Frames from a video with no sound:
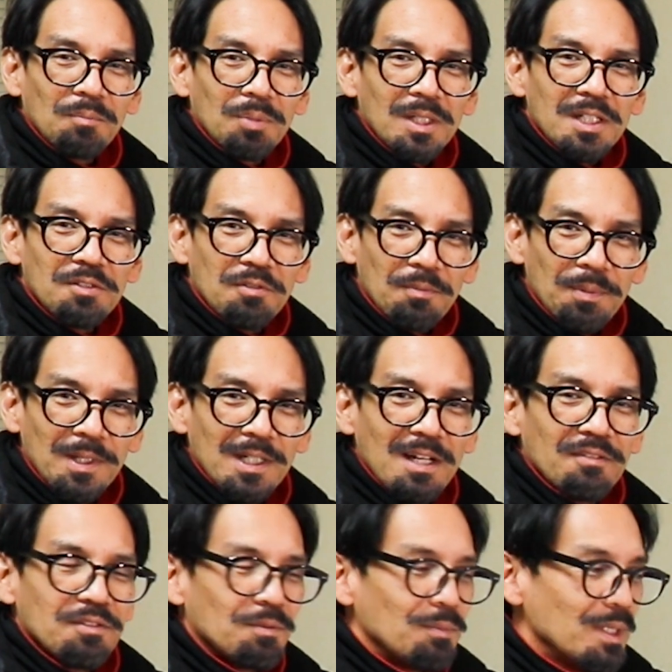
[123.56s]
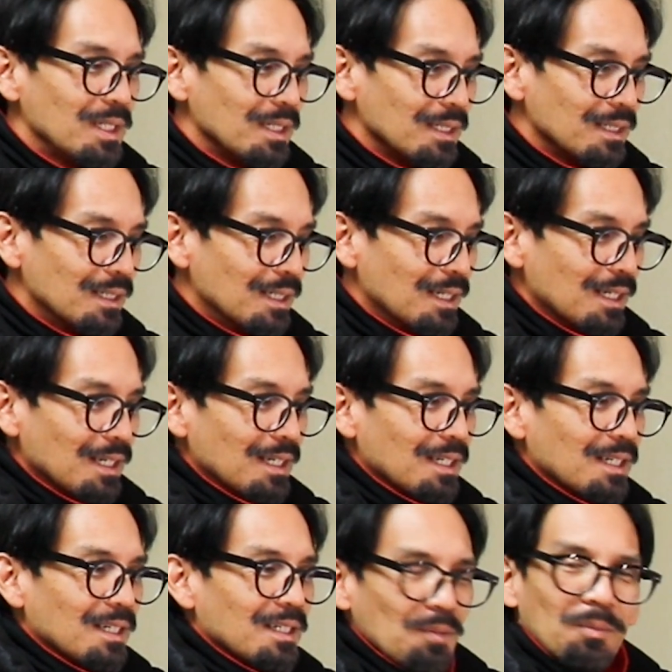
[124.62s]
Please repeat after me.
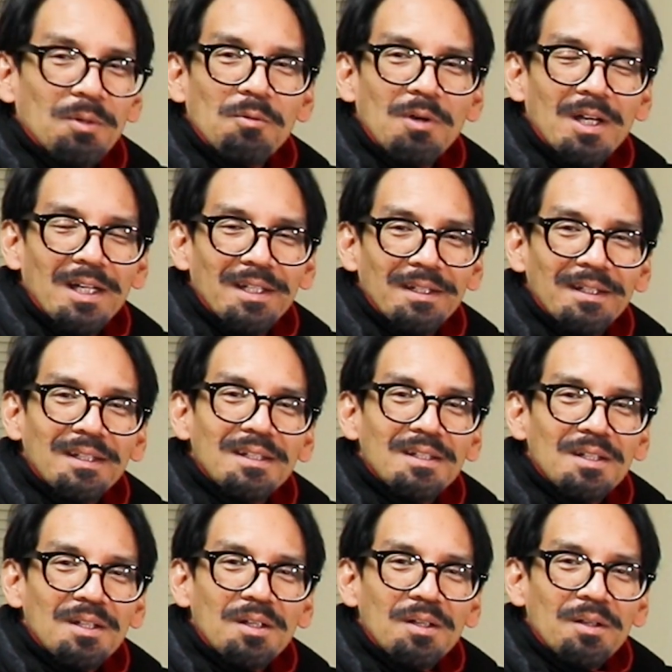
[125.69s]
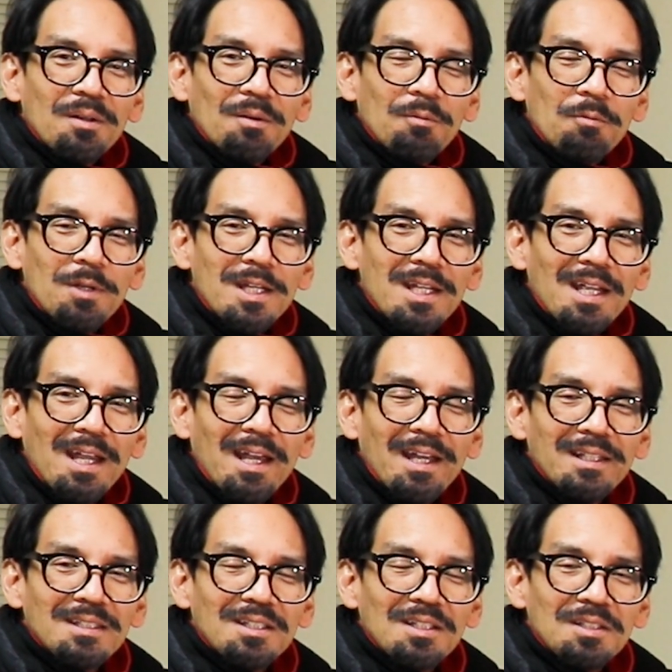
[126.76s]
Number one, we
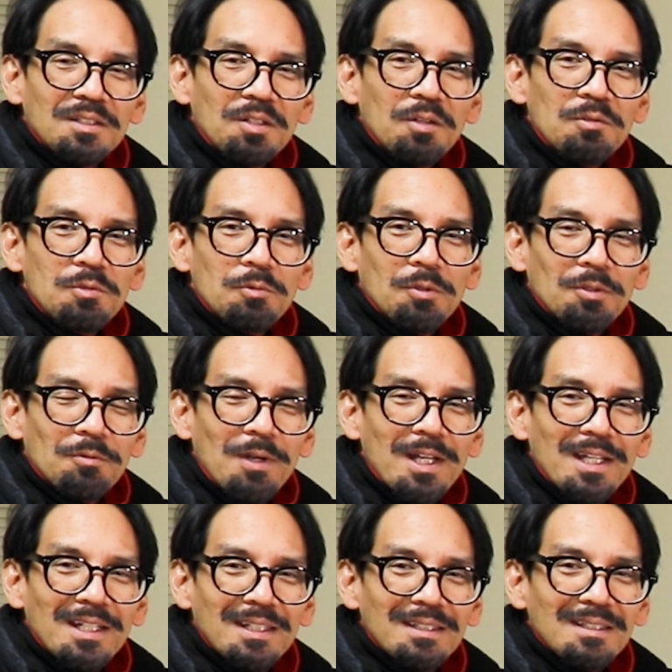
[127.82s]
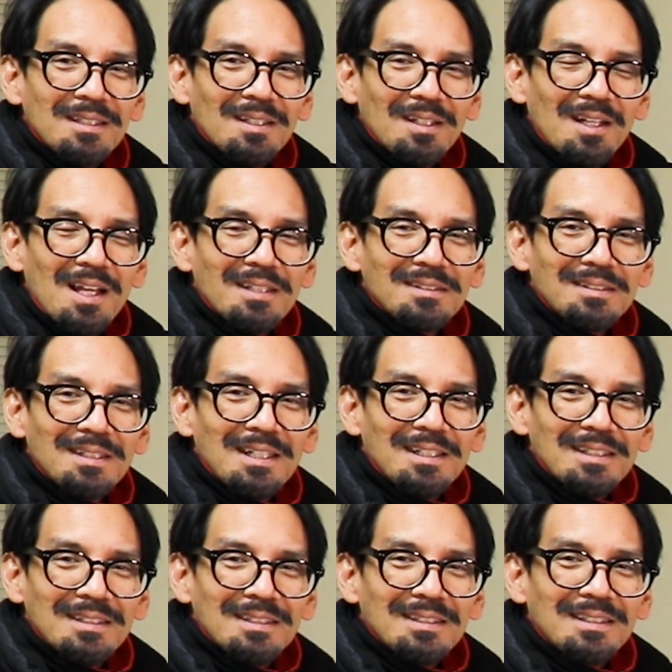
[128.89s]
had continual rain last
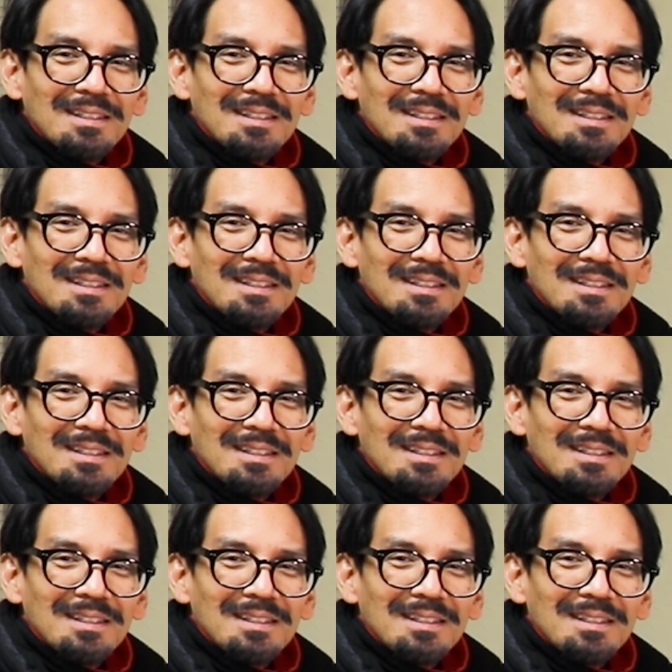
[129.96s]
night.